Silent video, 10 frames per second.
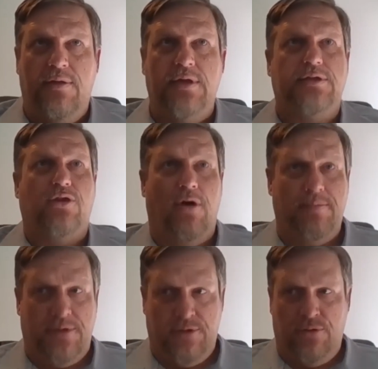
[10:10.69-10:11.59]
these
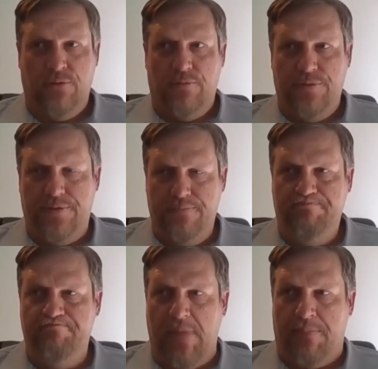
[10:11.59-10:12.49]
types of tools
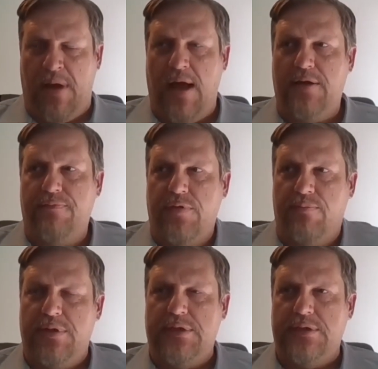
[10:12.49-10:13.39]
are part of your
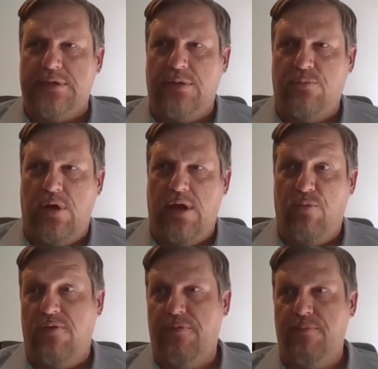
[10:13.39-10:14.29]
business and
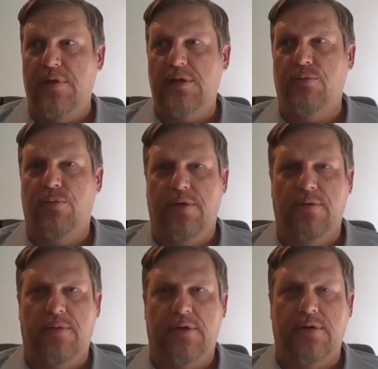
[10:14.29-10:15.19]
we're familiar with
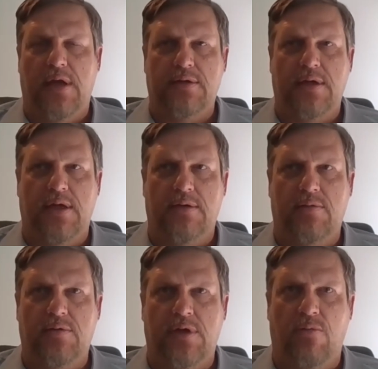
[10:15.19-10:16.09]
them
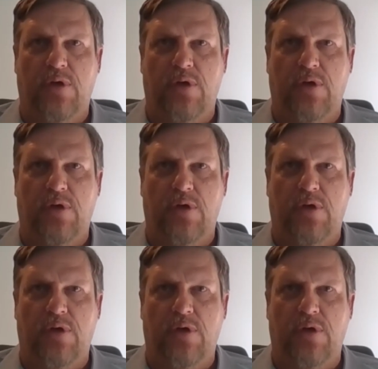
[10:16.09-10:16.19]
and you know,